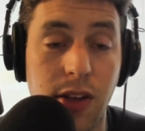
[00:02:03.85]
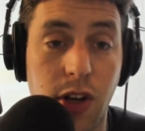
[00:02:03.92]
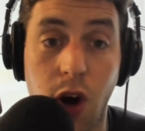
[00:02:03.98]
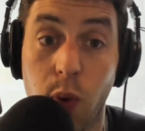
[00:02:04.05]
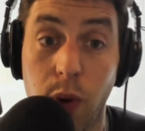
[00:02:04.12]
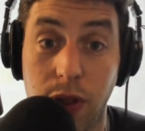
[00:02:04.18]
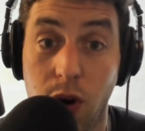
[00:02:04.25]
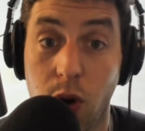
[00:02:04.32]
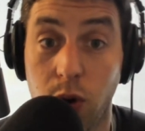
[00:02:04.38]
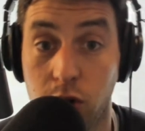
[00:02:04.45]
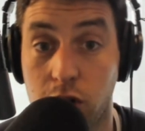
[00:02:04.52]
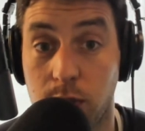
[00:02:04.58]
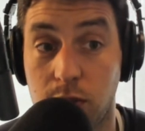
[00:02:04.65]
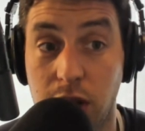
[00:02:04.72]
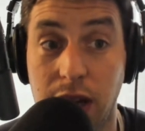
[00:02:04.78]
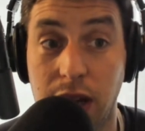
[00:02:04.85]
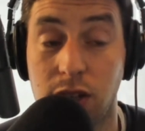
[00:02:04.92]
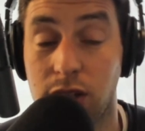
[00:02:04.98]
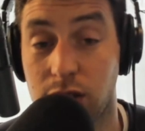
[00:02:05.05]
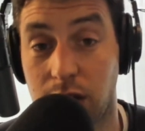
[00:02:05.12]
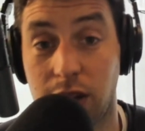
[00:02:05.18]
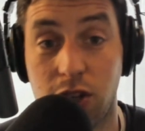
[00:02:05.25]
you know, when the ownership
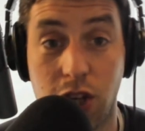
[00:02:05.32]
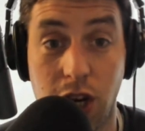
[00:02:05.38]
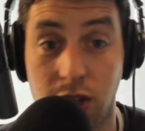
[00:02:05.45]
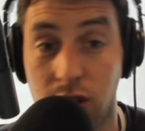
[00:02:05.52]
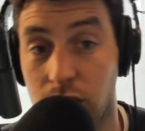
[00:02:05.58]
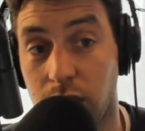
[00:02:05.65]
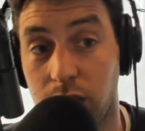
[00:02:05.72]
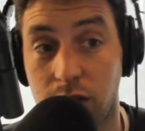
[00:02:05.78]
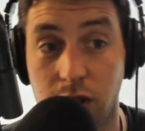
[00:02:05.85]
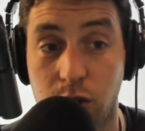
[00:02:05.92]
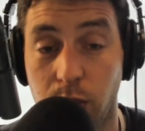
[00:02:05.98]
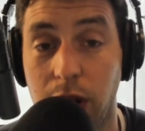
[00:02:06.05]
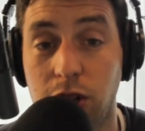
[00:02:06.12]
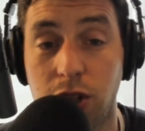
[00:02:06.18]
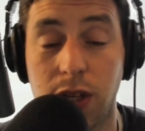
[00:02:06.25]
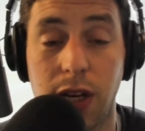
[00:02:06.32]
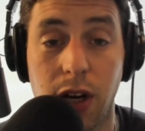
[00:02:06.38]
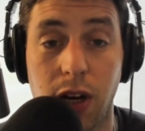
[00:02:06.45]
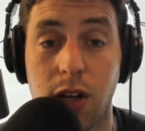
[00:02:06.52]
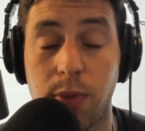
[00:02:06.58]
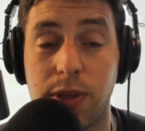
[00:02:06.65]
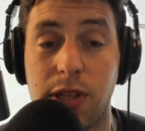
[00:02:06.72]
changes, like Chase Young's situation
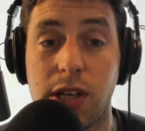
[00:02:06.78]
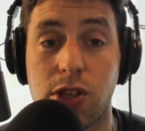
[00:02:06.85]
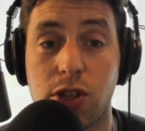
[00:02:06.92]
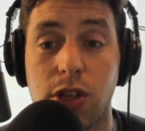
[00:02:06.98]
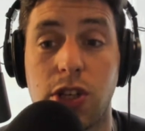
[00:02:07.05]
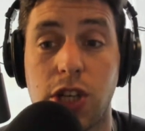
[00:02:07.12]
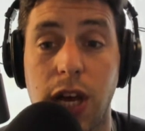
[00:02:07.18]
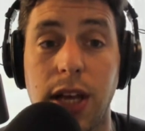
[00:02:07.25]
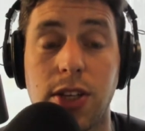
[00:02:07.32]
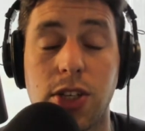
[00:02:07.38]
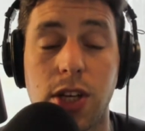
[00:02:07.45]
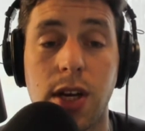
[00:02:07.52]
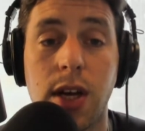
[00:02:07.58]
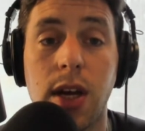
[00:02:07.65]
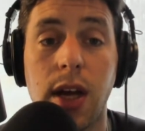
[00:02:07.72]
here could potentially change.